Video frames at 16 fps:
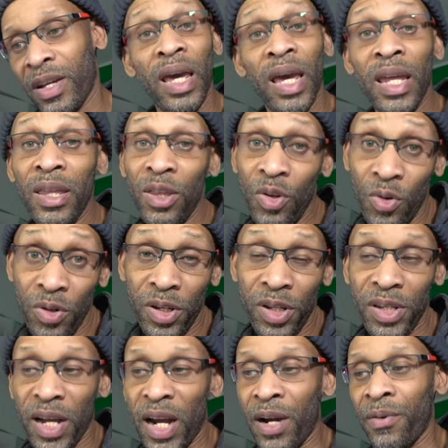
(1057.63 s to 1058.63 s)
indoor
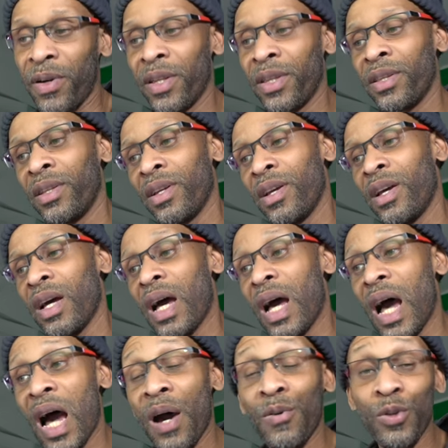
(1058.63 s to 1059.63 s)
siren,
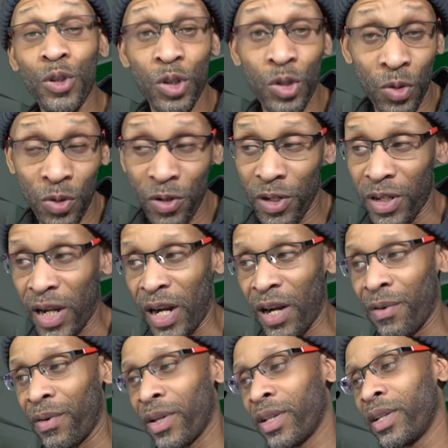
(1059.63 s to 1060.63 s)
outdoor
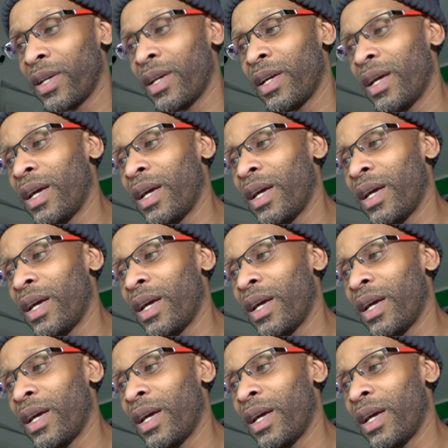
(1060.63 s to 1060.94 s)
siren.